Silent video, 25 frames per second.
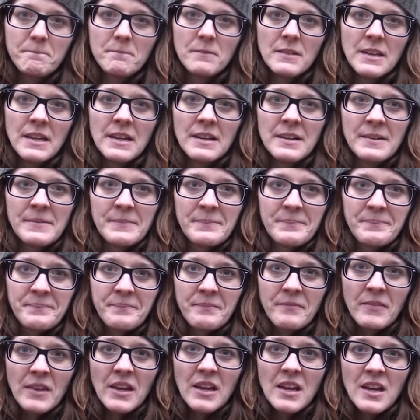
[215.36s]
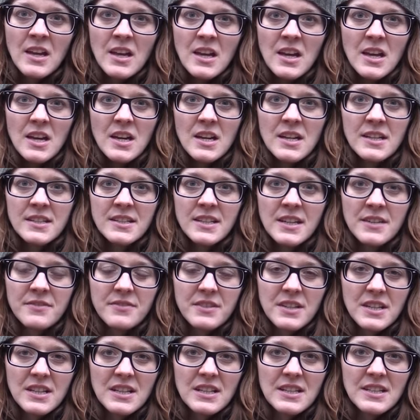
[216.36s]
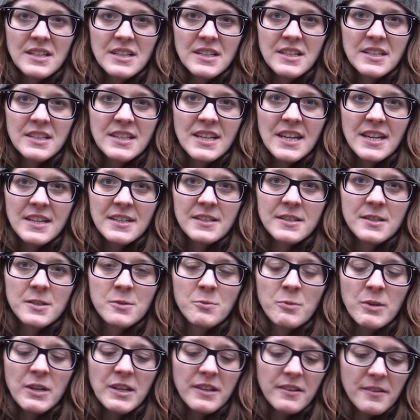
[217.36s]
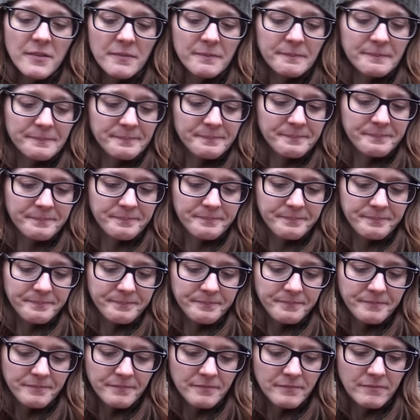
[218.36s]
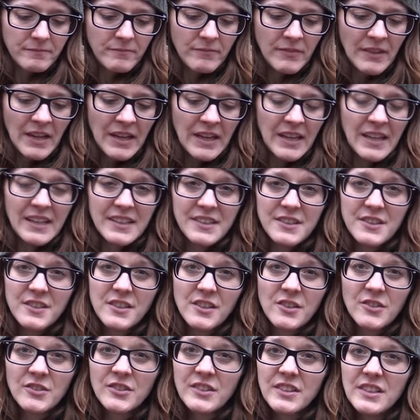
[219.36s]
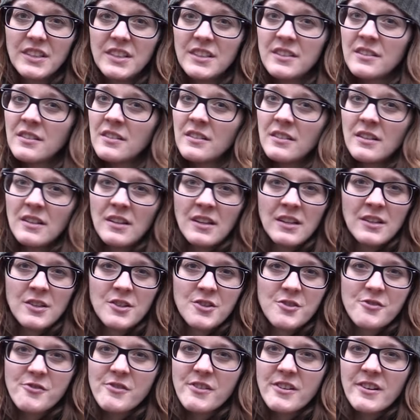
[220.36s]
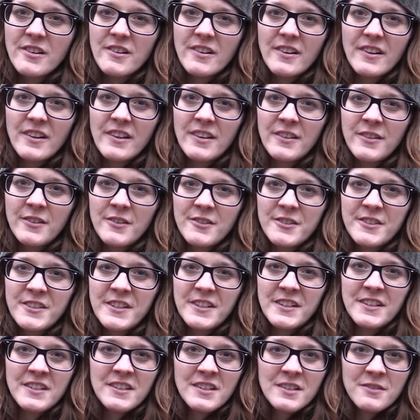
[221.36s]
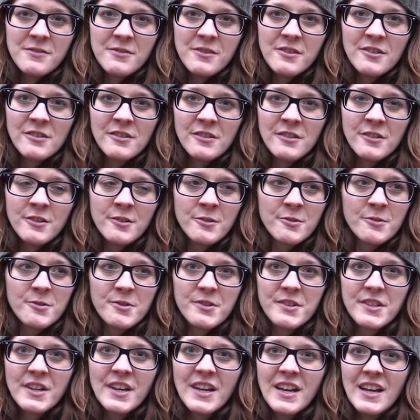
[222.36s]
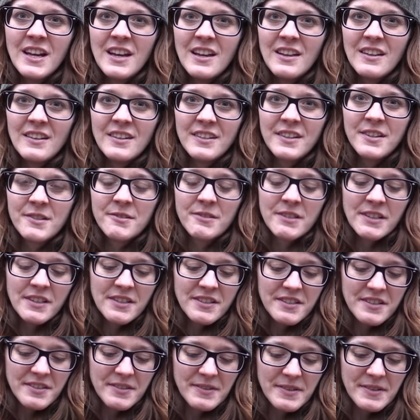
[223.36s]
Yeah, it definitely tastes sweet, and you don't need any sugar in your tea if you use licorice.